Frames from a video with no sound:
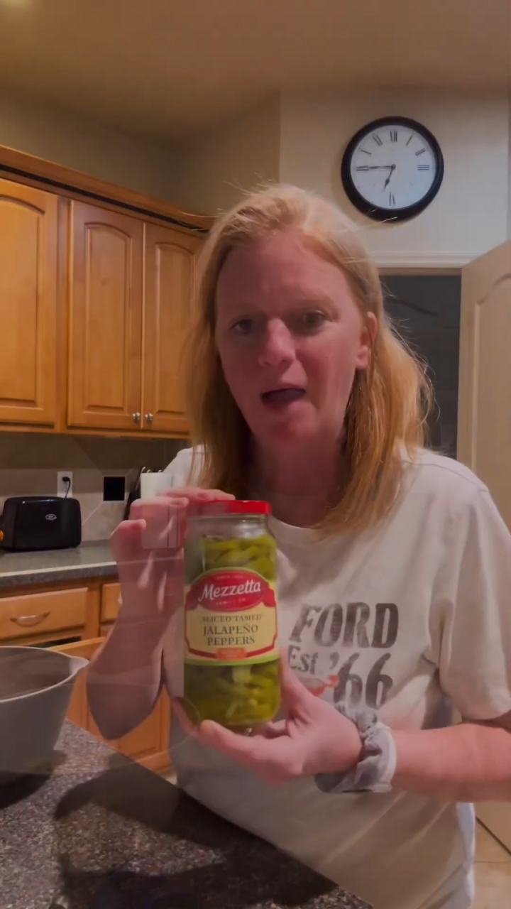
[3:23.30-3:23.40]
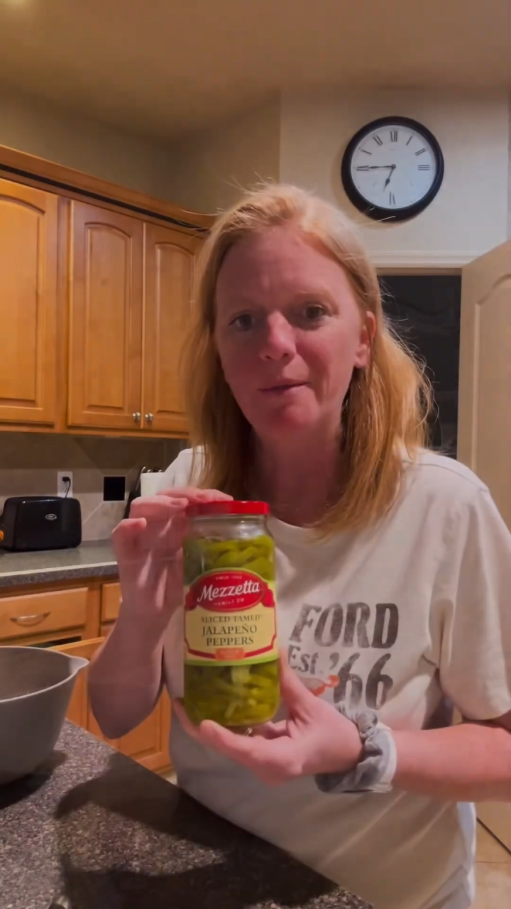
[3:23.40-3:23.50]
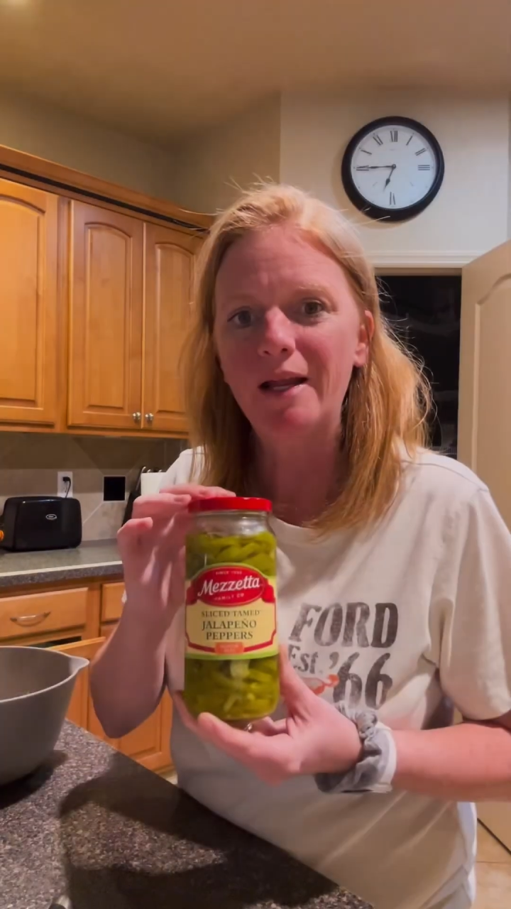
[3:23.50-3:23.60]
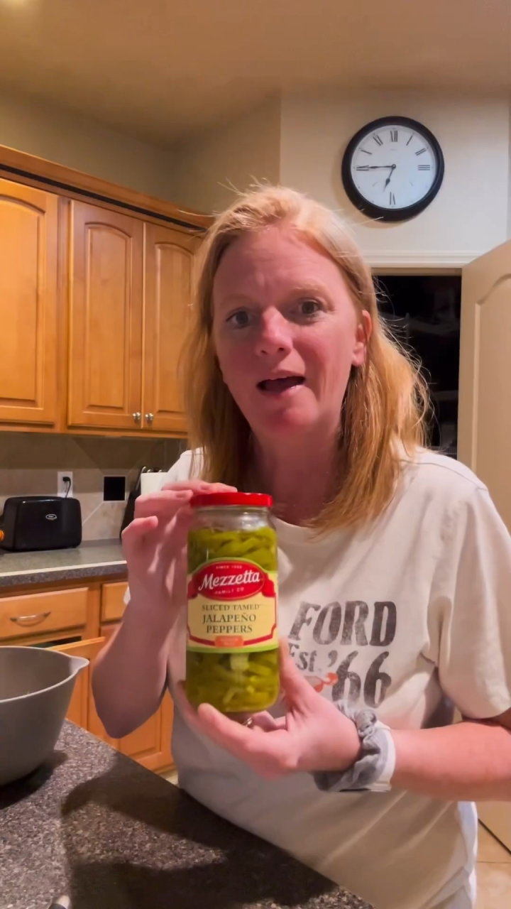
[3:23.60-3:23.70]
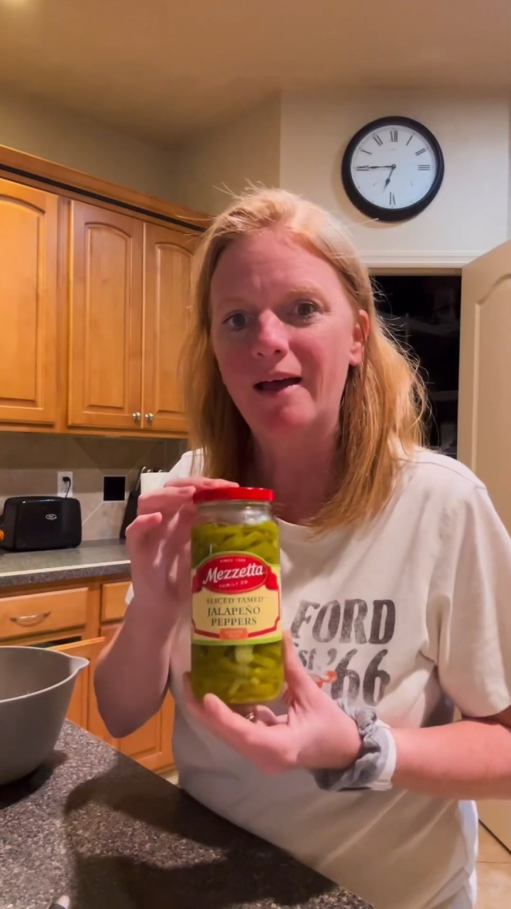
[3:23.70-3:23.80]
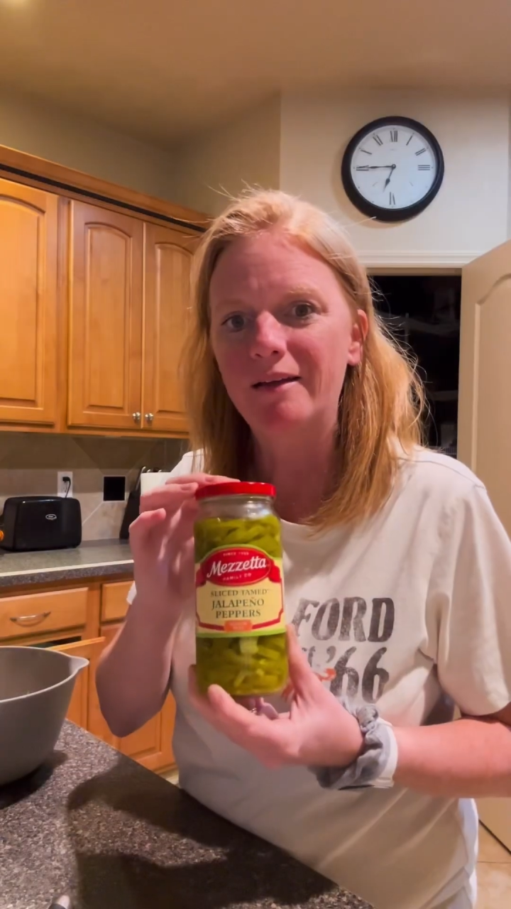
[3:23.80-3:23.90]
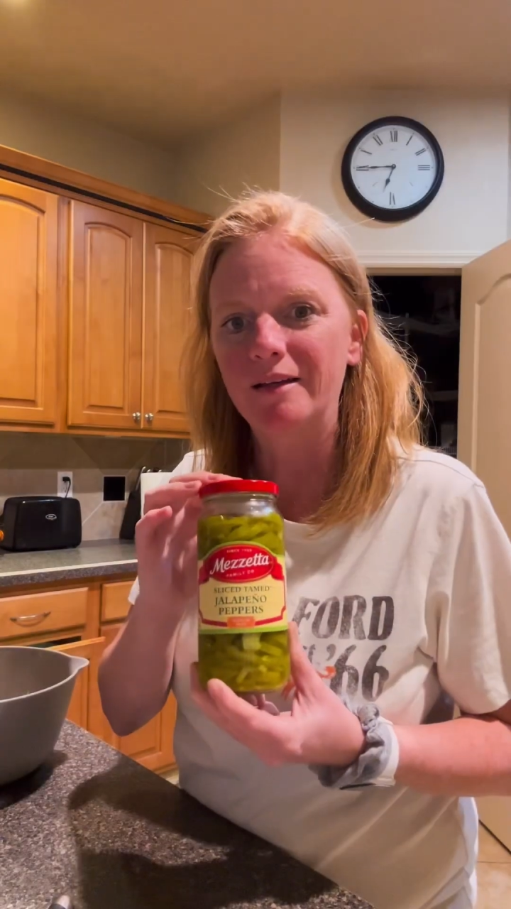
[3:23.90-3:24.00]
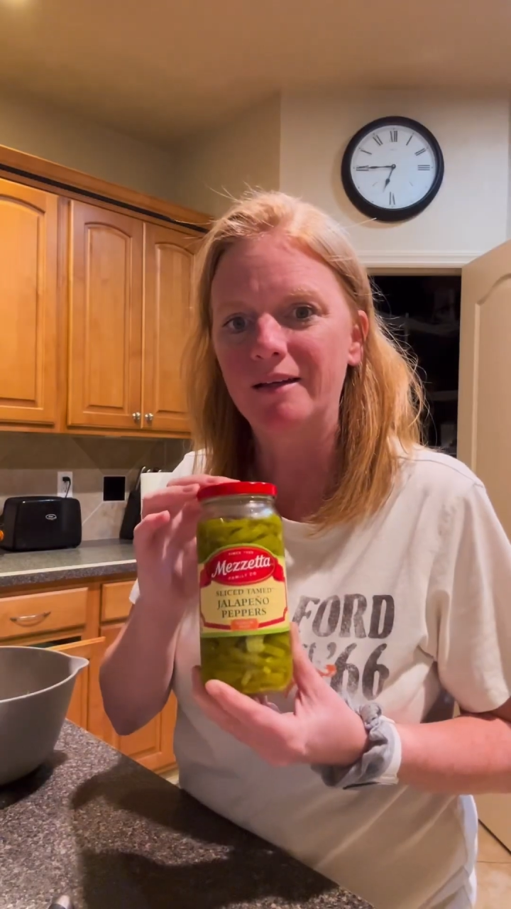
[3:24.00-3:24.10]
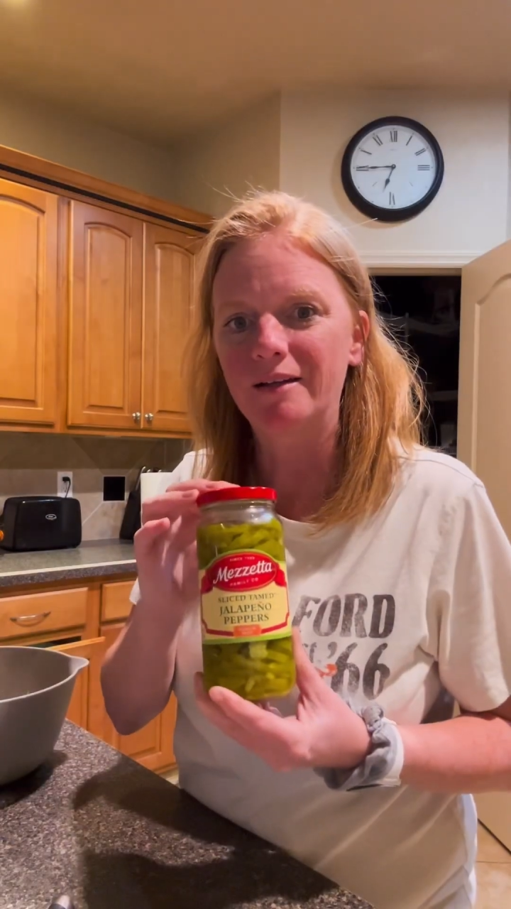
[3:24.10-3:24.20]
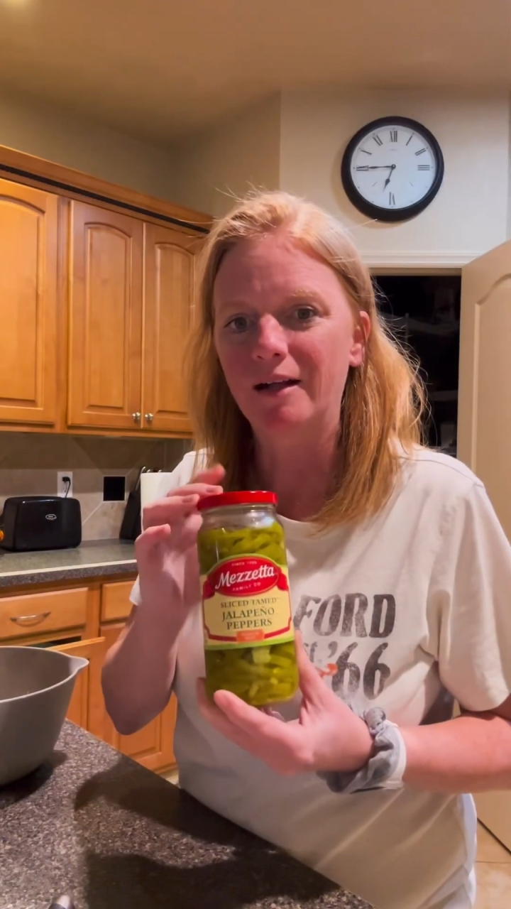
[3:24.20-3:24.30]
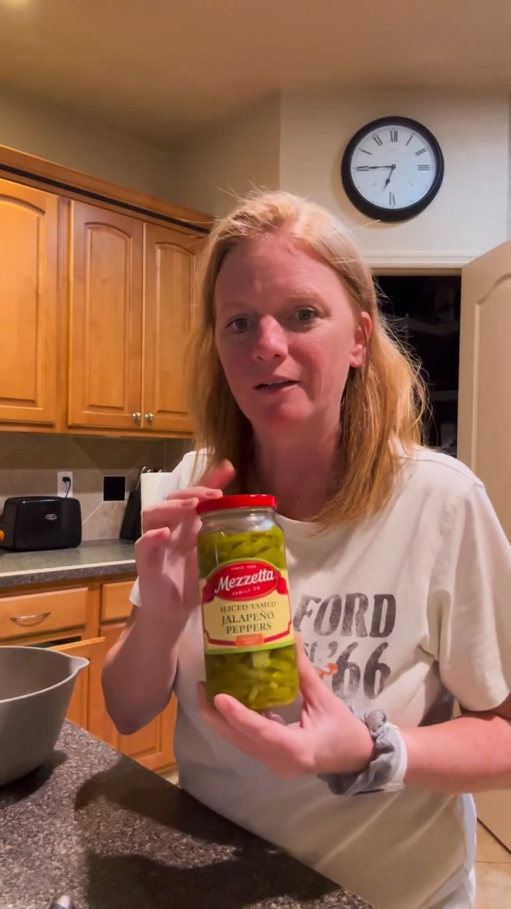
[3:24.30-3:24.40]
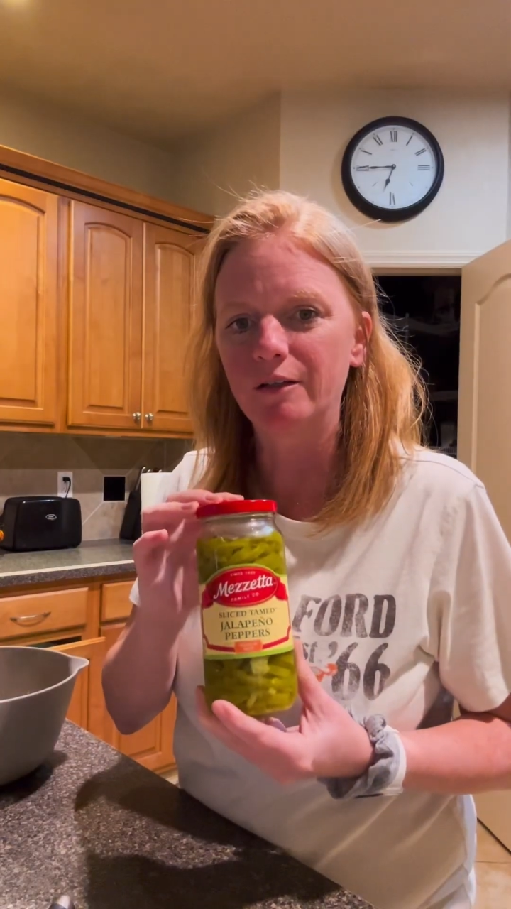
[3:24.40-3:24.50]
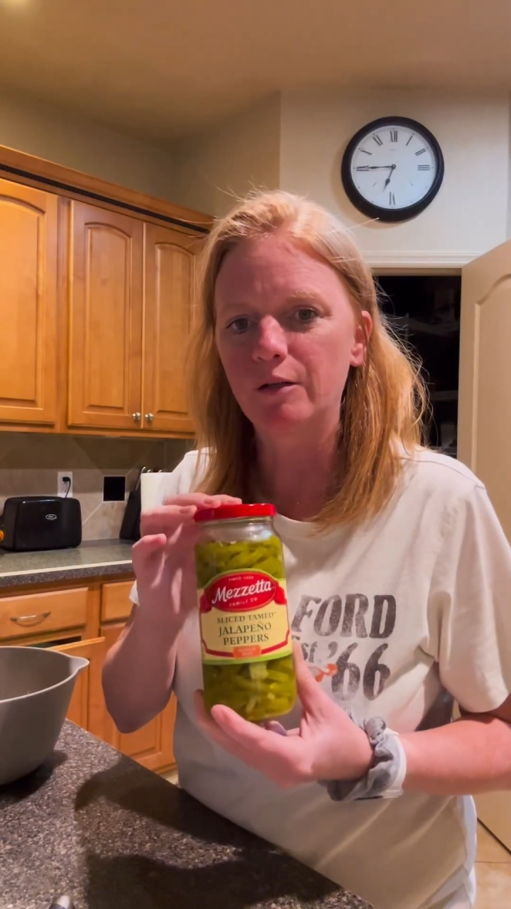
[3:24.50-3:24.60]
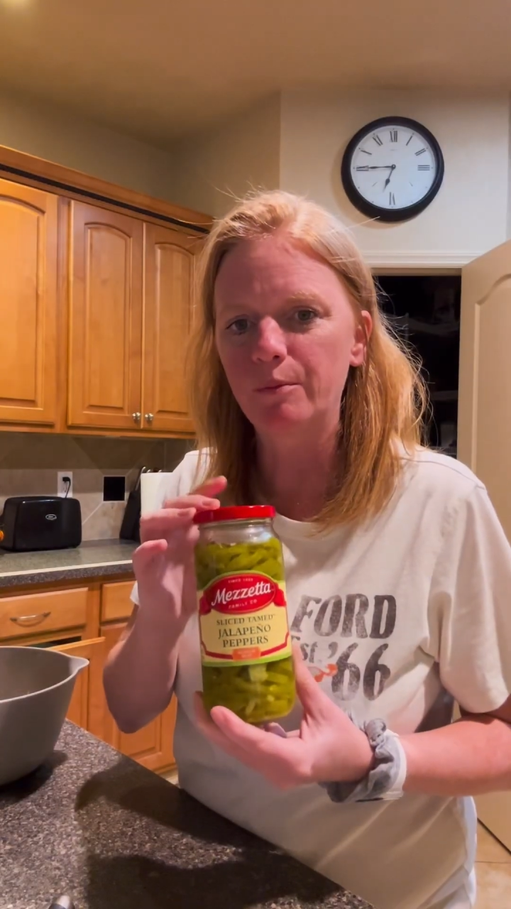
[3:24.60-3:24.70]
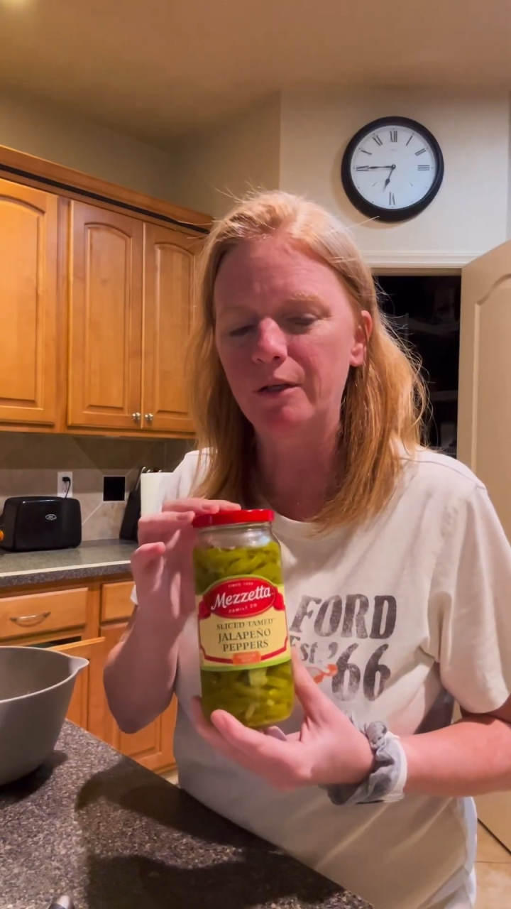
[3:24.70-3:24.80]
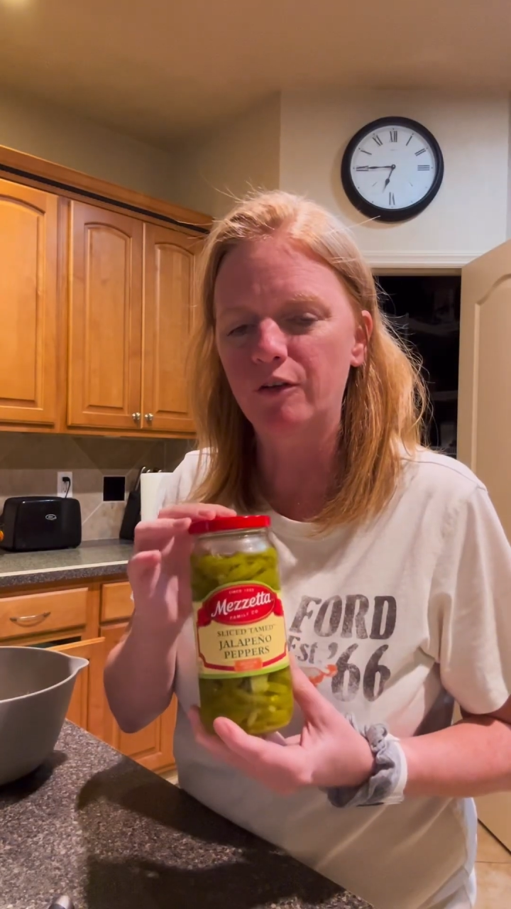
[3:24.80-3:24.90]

I'm gonna add in a little bit